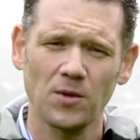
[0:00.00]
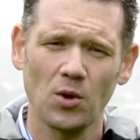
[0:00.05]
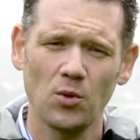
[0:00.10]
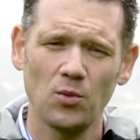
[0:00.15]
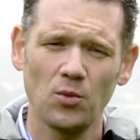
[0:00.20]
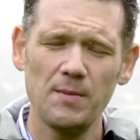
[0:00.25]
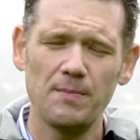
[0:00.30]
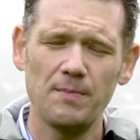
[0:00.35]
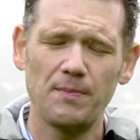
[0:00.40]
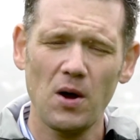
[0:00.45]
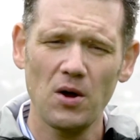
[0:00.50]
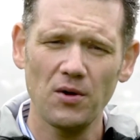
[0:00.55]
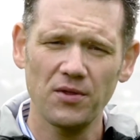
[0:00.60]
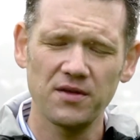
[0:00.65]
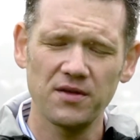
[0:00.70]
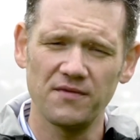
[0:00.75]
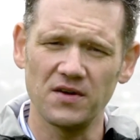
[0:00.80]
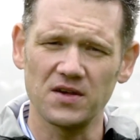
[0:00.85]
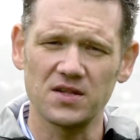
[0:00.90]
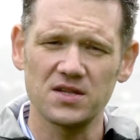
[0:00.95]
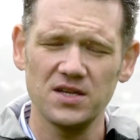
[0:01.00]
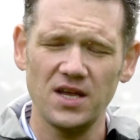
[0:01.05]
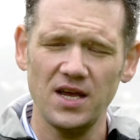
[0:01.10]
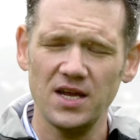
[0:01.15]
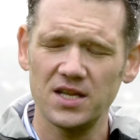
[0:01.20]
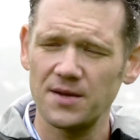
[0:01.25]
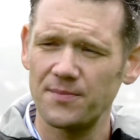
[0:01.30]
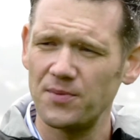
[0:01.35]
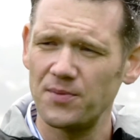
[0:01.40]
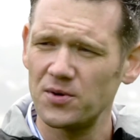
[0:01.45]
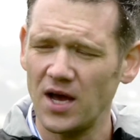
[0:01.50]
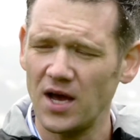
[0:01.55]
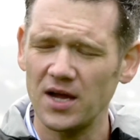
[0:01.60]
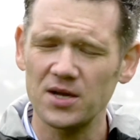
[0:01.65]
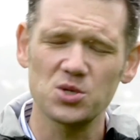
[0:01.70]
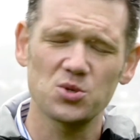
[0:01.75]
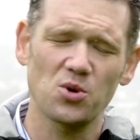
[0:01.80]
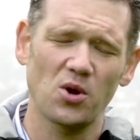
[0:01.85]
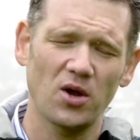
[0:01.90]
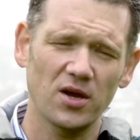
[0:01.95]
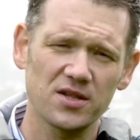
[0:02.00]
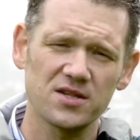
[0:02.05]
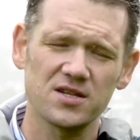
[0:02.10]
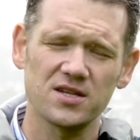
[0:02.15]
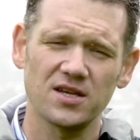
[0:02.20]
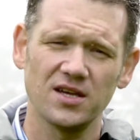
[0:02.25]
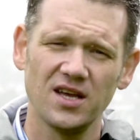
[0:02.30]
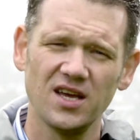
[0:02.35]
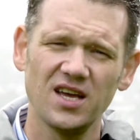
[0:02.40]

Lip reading: we both of us need to put our trust